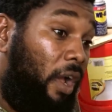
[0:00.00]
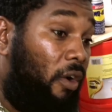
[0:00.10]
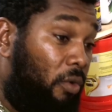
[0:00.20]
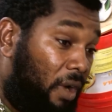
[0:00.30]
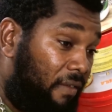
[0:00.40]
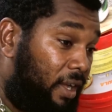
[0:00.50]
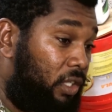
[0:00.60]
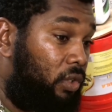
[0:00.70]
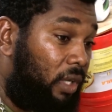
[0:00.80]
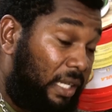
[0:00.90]
All who have
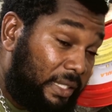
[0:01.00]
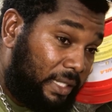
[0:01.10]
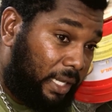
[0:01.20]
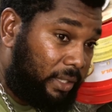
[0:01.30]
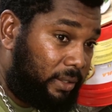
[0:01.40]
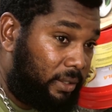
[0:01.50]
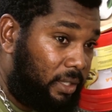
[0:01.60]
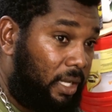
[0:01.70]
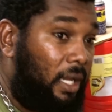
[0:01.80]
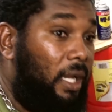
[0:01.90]
hacksaw inside,
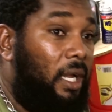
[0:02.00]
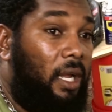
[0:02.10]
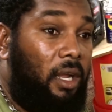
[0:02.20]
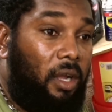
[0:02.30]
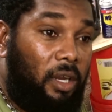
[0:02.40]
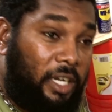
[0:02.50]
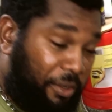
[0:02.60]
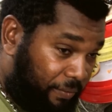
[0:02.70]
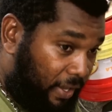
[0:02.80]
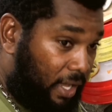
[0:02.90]

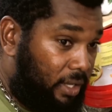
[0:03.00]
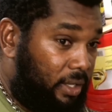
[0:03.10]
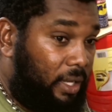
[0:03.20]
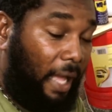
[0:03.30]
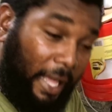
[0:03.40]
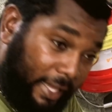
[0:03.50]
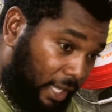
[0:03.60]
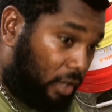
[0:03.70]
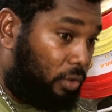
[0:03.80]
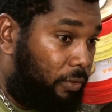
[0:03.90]
they far, I
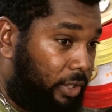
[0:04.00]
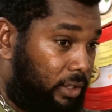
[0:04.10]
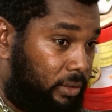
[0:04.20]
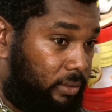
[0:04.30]
can't go for it.